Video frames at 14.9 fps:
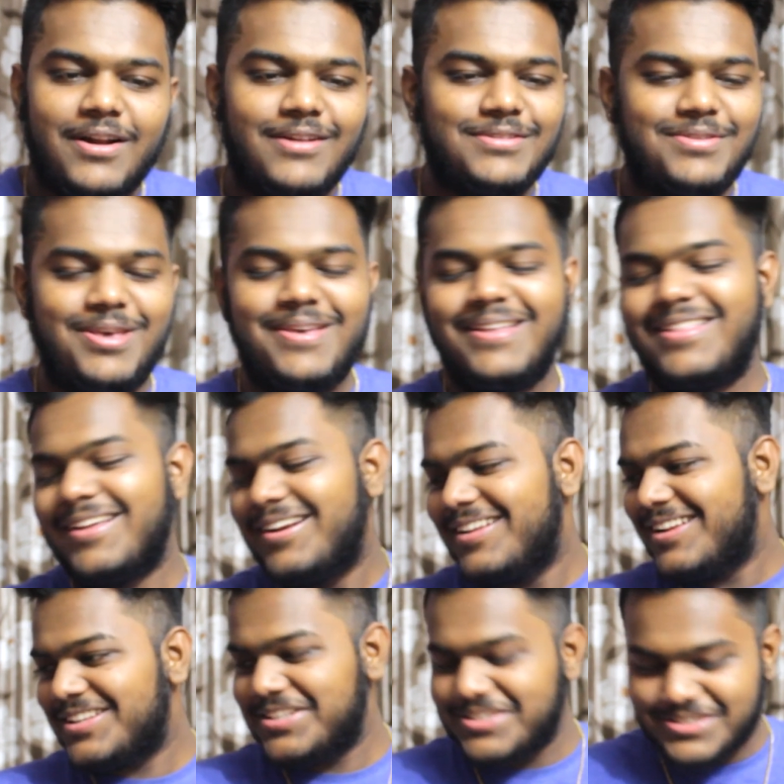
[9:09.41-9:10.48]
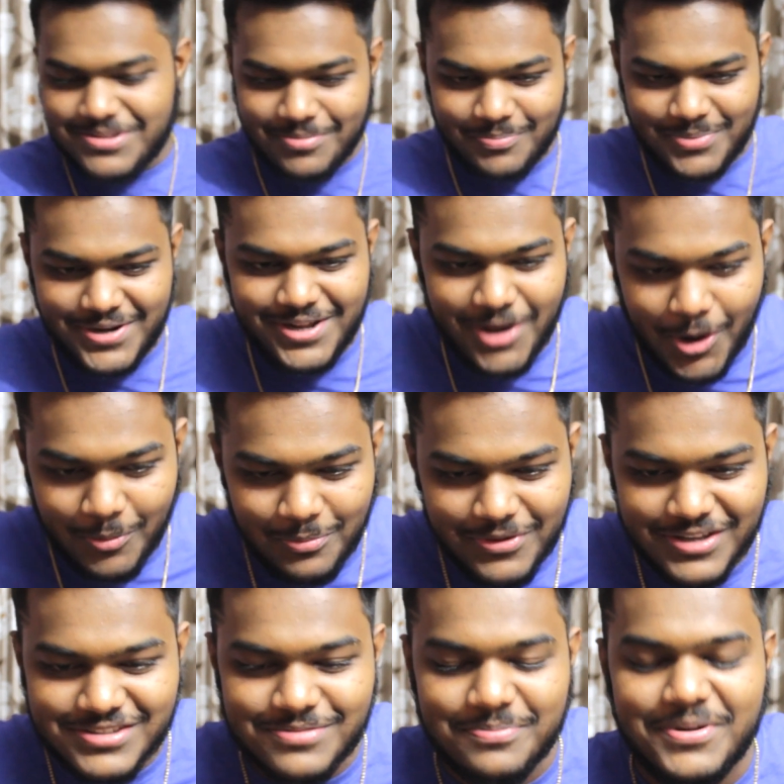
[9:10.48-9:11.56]
Also, the lyrics is the pretty
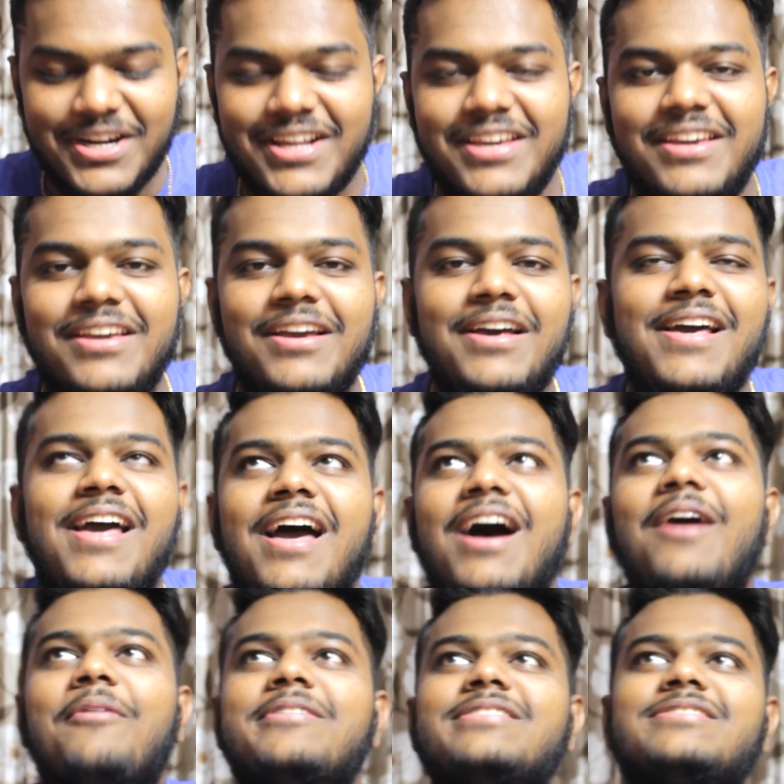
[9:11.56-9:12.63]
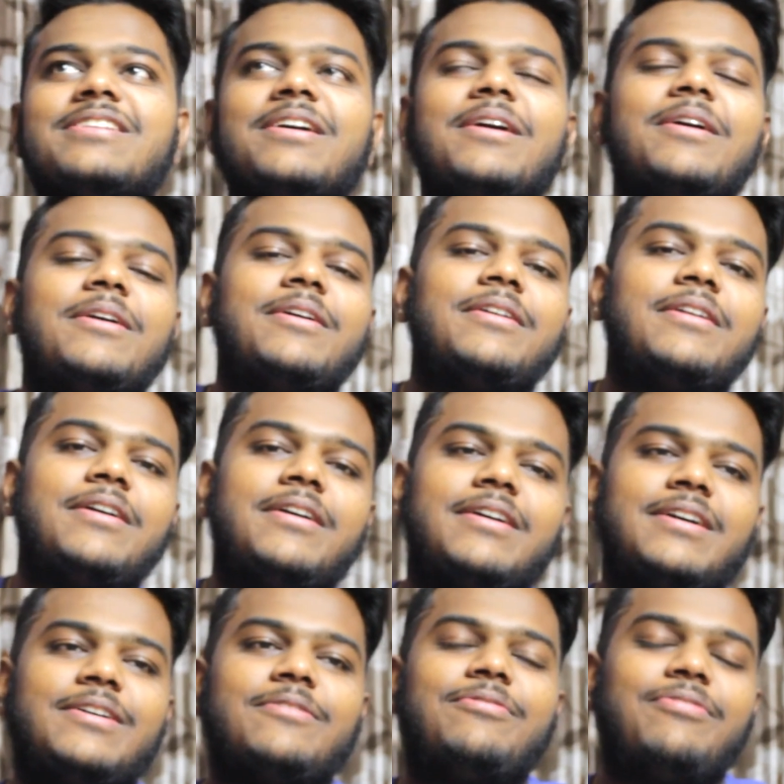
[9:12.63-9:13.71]
obvious, pretty, uh, what is it,
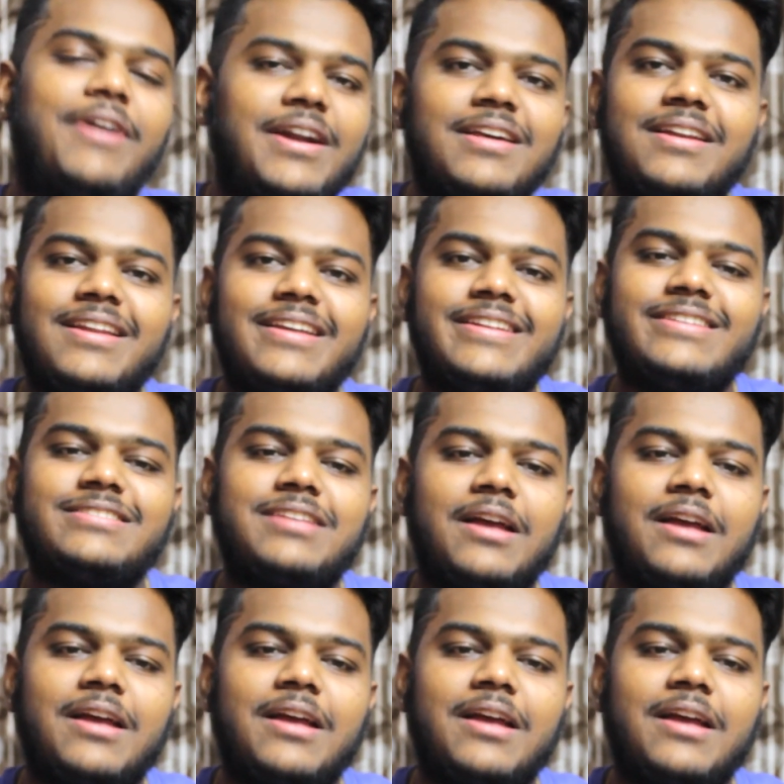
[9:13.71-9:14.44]
uh, funny lyrics.